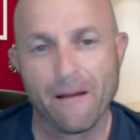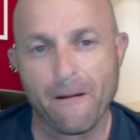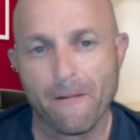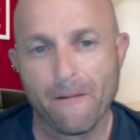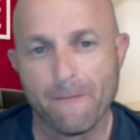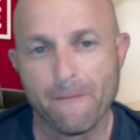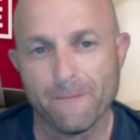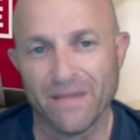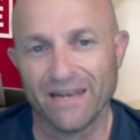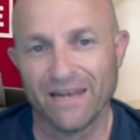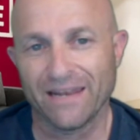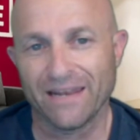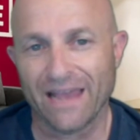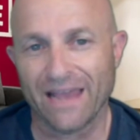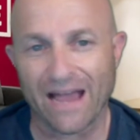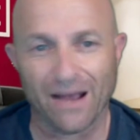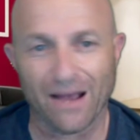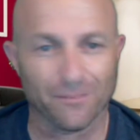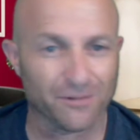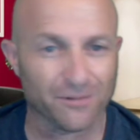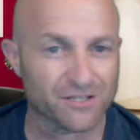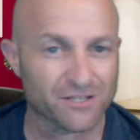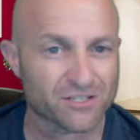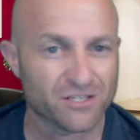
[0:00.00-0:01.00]

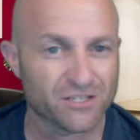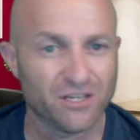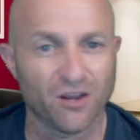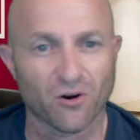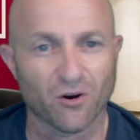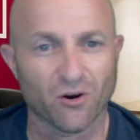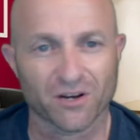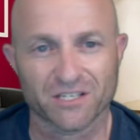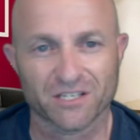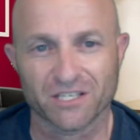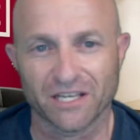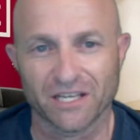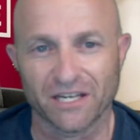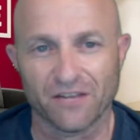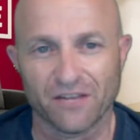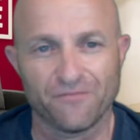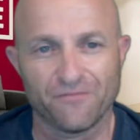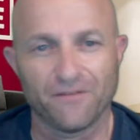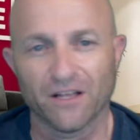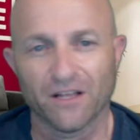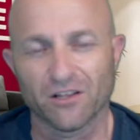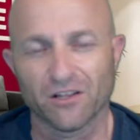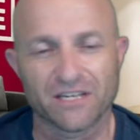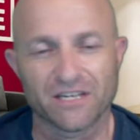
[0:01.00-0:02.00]
Minneapolis, New York City,
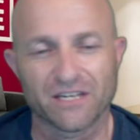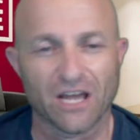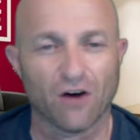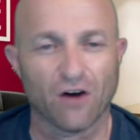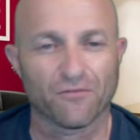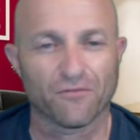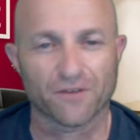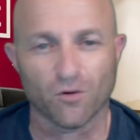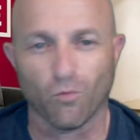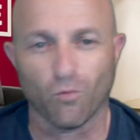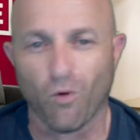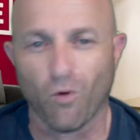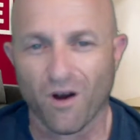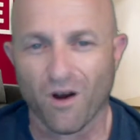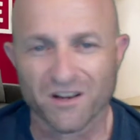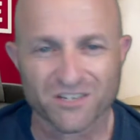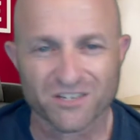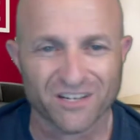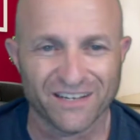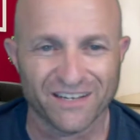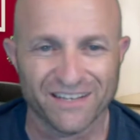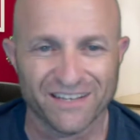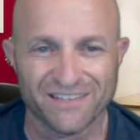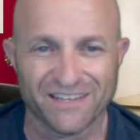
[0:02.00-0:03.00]
Philadelphia,
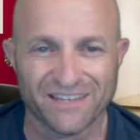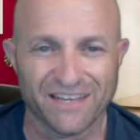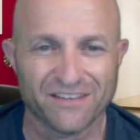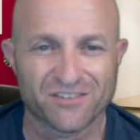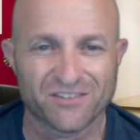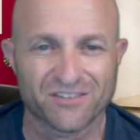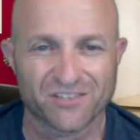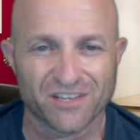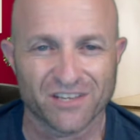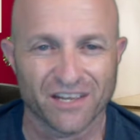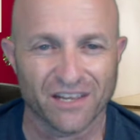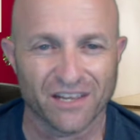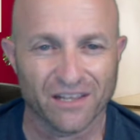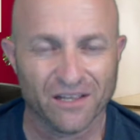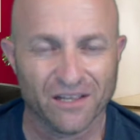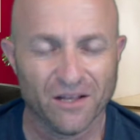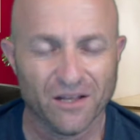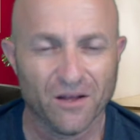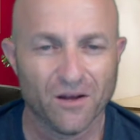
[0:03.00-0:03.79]
Washington, D.C.